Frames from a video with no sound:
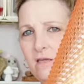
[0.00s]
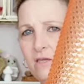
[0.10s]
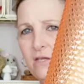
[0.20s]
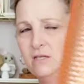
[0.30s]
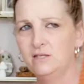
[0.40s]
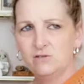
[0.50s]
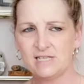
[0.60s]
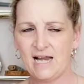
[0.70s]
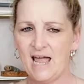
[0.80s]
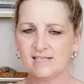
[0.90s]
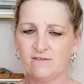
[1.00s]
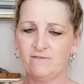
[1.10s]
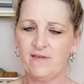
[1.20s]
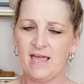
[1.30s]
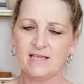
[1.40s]
You can use it as a
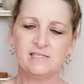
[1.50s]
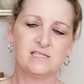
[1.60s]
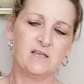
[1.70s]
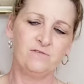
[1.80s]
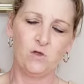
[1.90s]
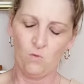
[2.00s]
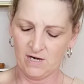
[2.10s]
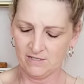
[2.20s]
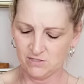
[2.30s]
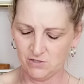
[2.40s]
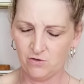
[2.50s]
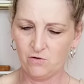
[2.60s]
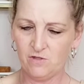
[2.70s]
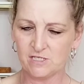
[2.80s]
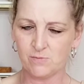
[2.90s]
vase if you wanted
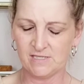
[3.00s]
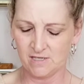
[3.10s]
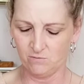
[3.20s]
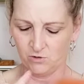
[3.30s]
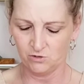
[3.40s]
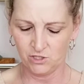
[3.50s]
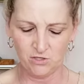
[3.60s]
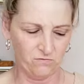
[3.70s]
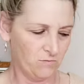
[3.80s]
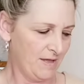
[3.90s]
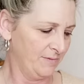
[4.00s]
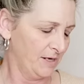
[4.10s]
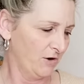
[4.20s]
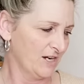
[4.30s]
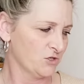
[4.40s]
to. This would be something real cute for maybe a
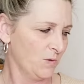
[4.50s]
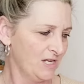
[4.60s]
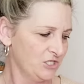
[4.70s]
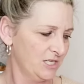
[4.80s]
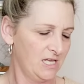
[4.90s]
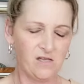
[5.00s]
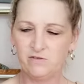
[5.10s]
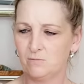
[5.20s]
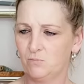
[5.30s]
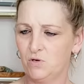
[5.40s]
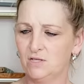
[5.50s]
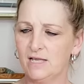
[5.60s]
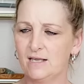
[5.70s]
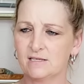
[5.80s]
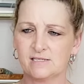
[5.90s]
graduation gift, and put
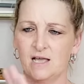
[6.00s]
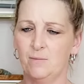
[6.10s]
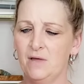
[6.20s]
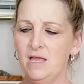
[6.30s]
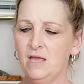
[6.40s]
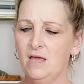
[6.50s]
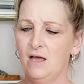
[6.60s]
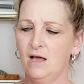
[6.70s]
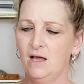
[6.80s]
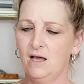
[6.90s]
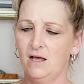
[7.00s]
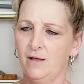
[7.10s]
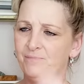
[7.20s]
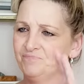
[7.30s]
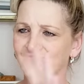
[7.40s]
like some
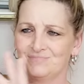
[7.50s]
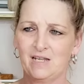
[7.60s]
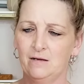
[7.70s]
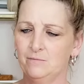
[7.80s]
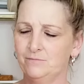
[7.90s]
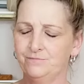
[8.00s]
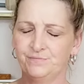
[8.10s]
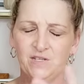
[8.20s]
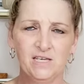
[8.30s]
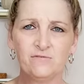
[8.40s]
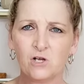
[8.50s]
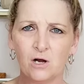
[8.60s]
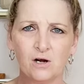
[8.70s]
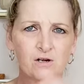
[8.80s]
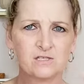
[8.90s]
um, gift
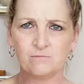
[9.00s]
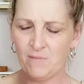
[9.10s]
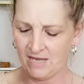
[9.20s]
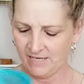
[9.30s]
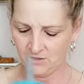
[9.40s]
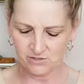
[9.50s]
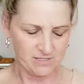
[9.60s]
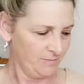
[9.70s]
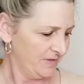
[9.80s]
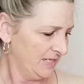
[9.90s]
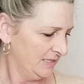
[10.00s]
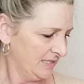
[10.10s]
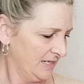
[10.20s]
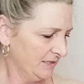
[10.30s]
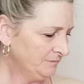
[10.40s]
cards, money, or something in
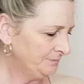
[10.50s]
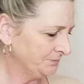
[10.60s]
there.